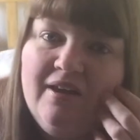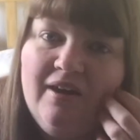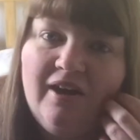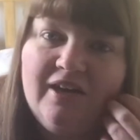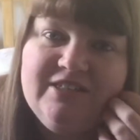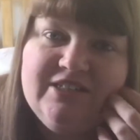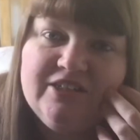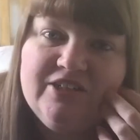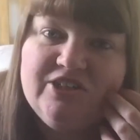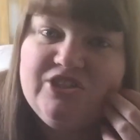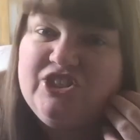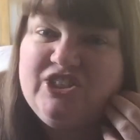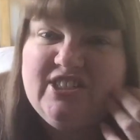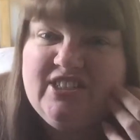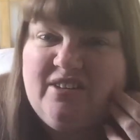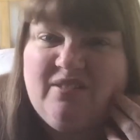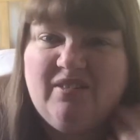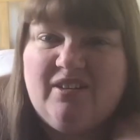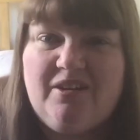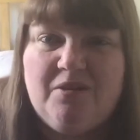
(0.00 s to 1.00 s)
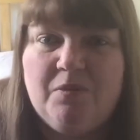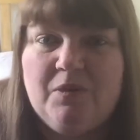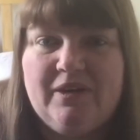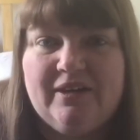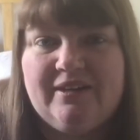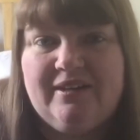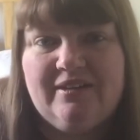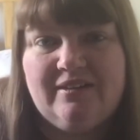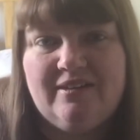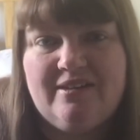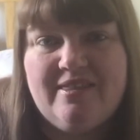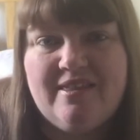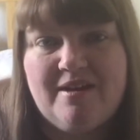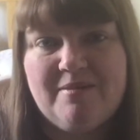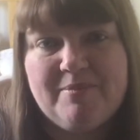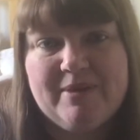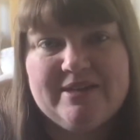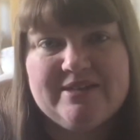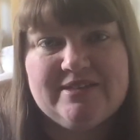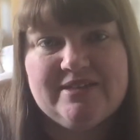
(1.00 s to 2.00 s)
I just don't like working like
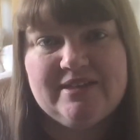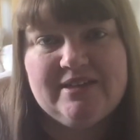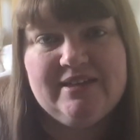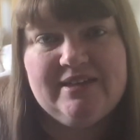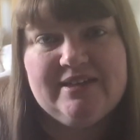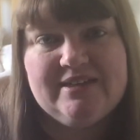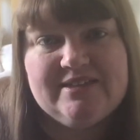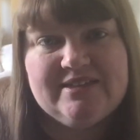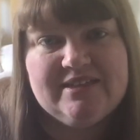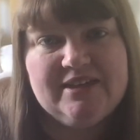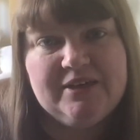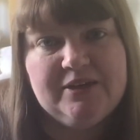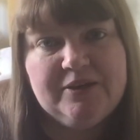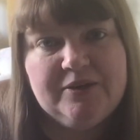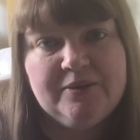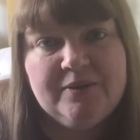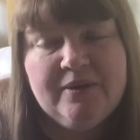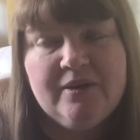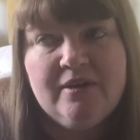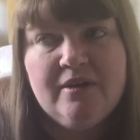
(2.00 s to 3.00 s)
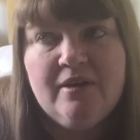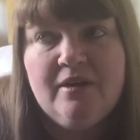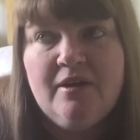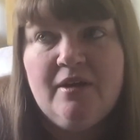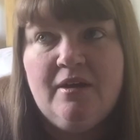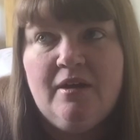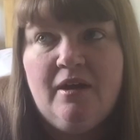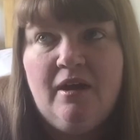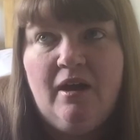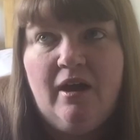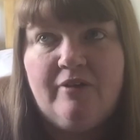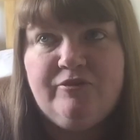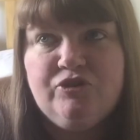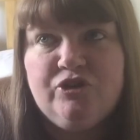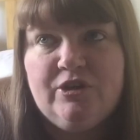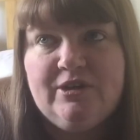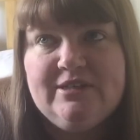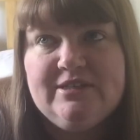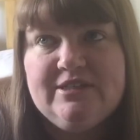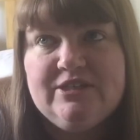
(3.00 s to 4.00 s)
that, basically. So I've
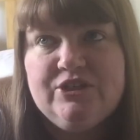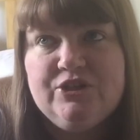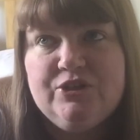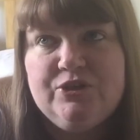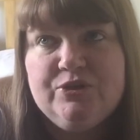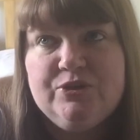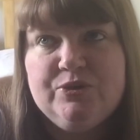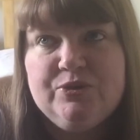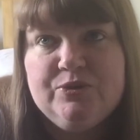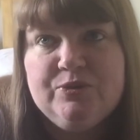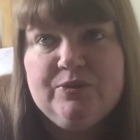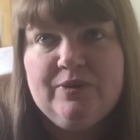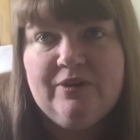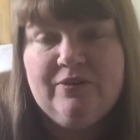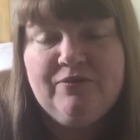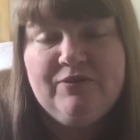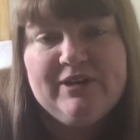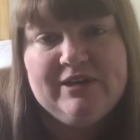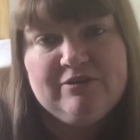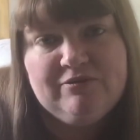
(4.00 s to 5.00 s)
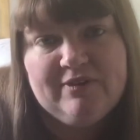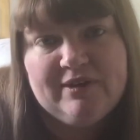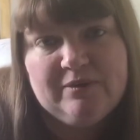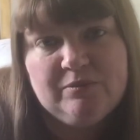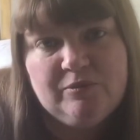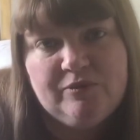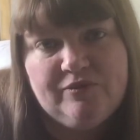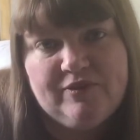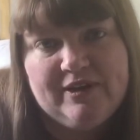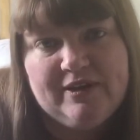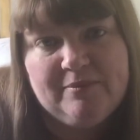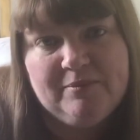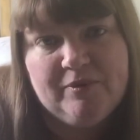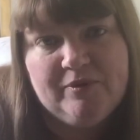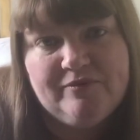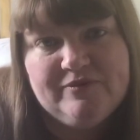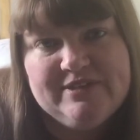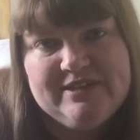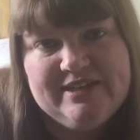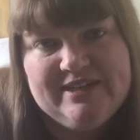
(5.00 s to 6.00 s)
tried to fiddle around with it.
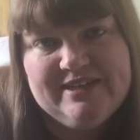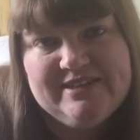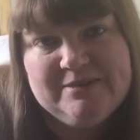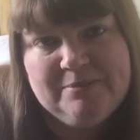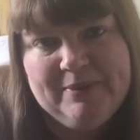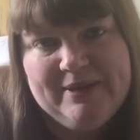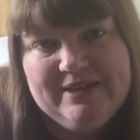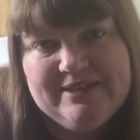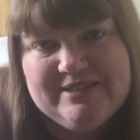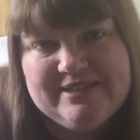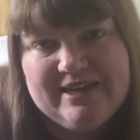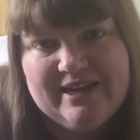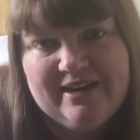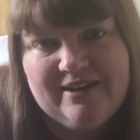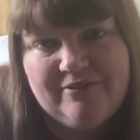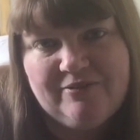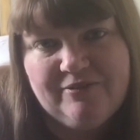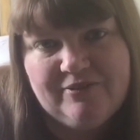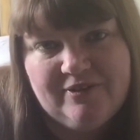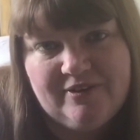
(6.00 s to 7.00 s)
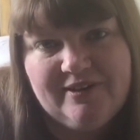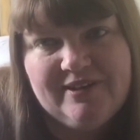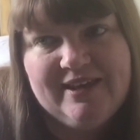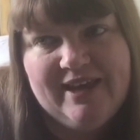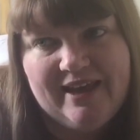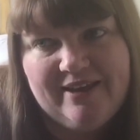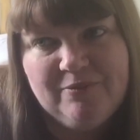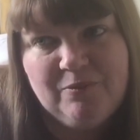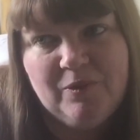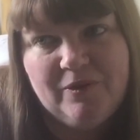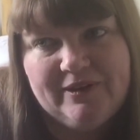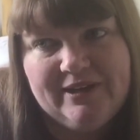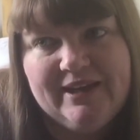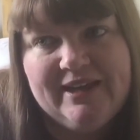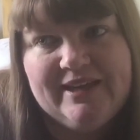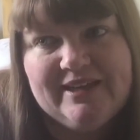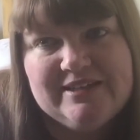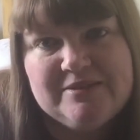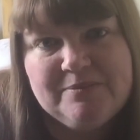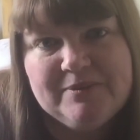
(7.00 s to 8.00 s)
Obviously it is a PDF, and I get why it
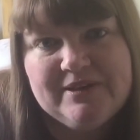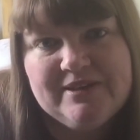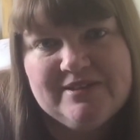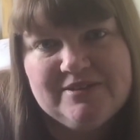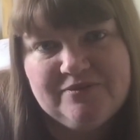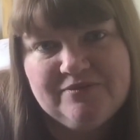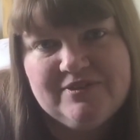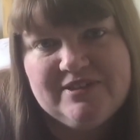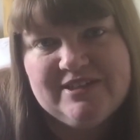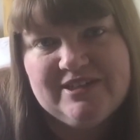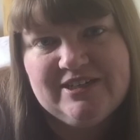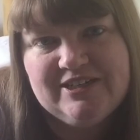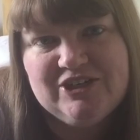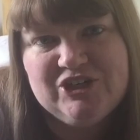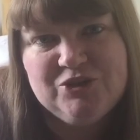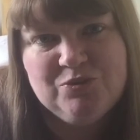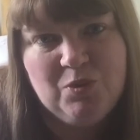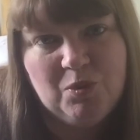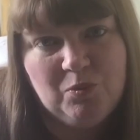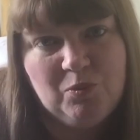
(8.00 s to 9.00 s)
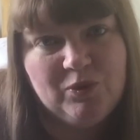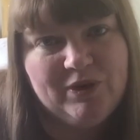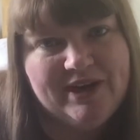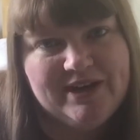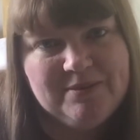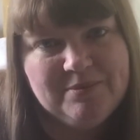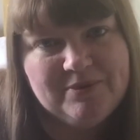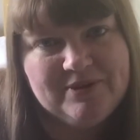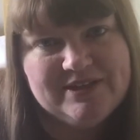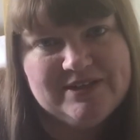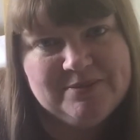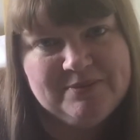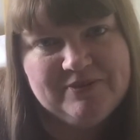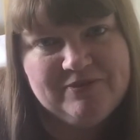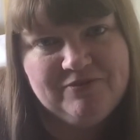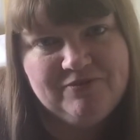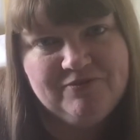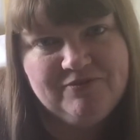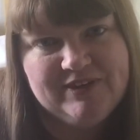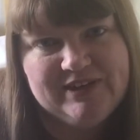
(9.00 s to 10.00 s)
is, because obviously she won't want anybody to be
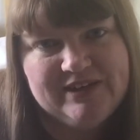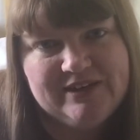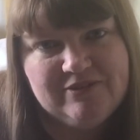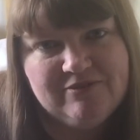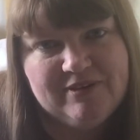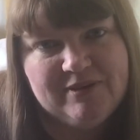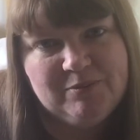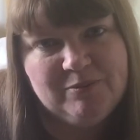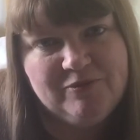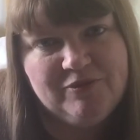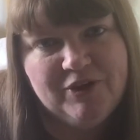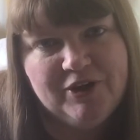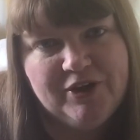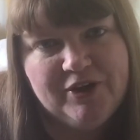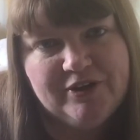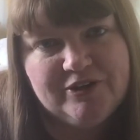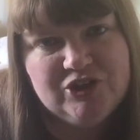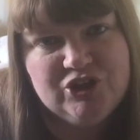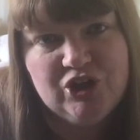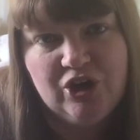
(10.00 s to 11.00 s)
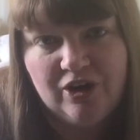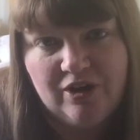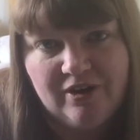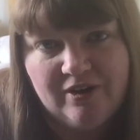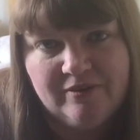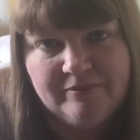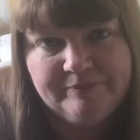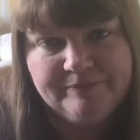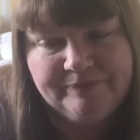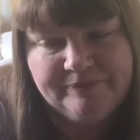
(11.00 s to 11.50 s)
fiddling around with her chart.